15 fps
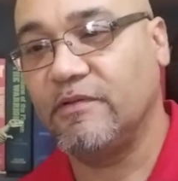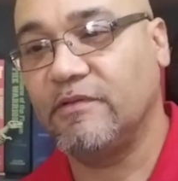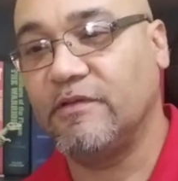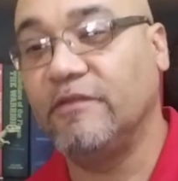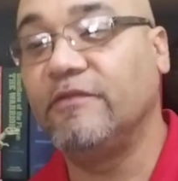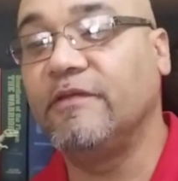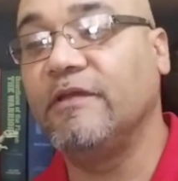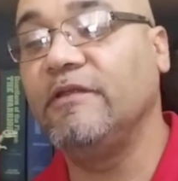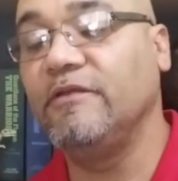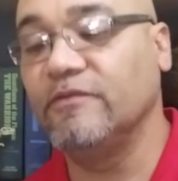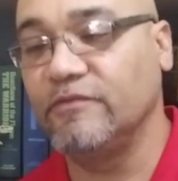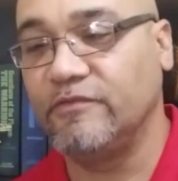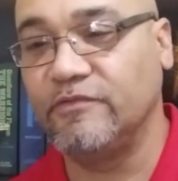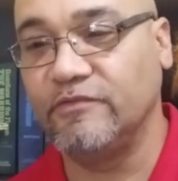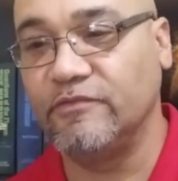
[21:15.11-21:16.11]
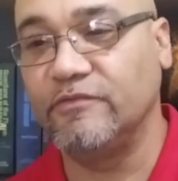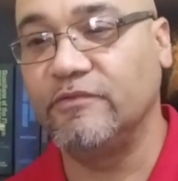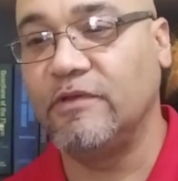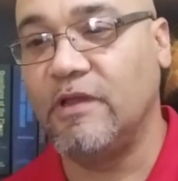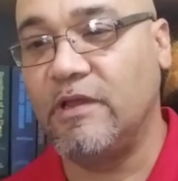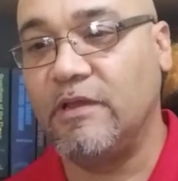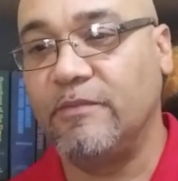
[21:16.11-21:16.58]
continued
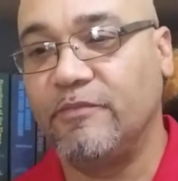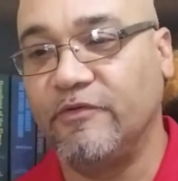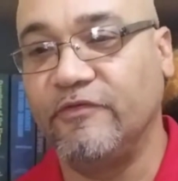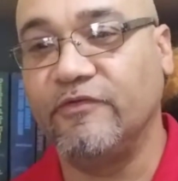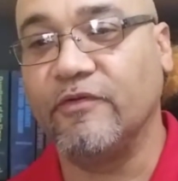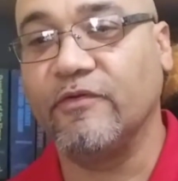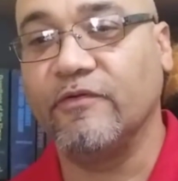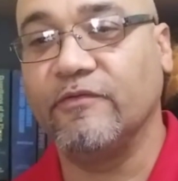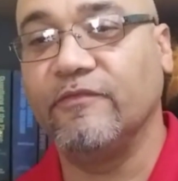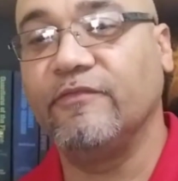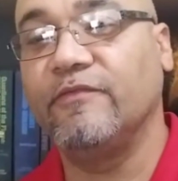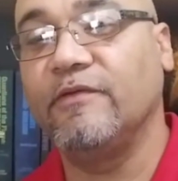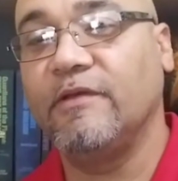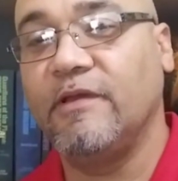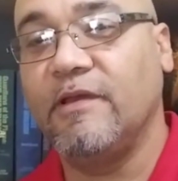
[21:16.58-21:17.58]
to preserve